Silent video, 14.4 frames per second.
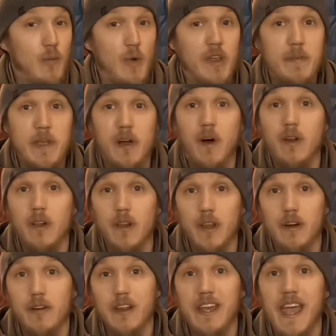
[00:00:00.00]
with me on
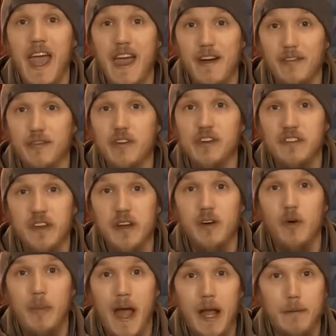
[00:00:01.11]
literally every
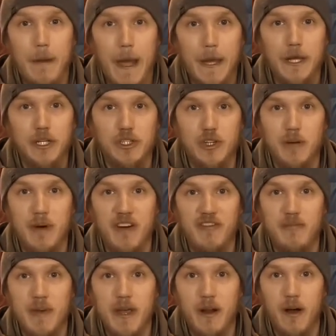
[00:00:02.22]
single backpacking trip
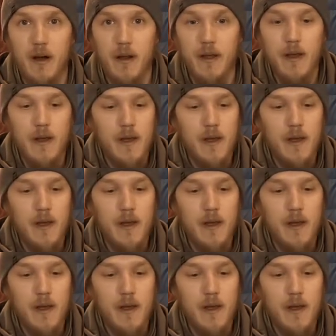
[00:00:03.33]
I've been on.